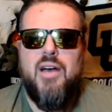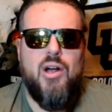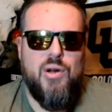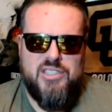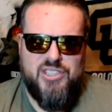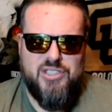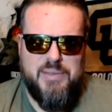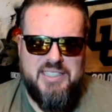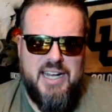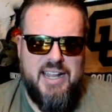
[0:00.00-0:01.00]

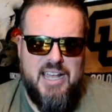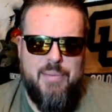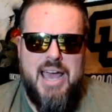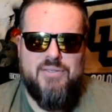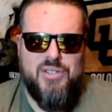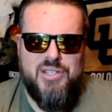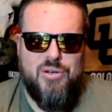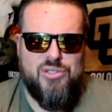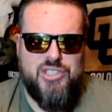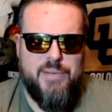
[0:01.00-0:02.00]
after the
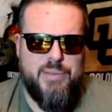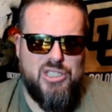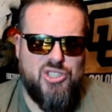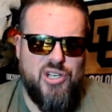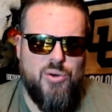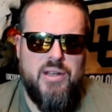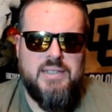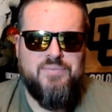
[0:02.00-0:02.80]
Coach JB show.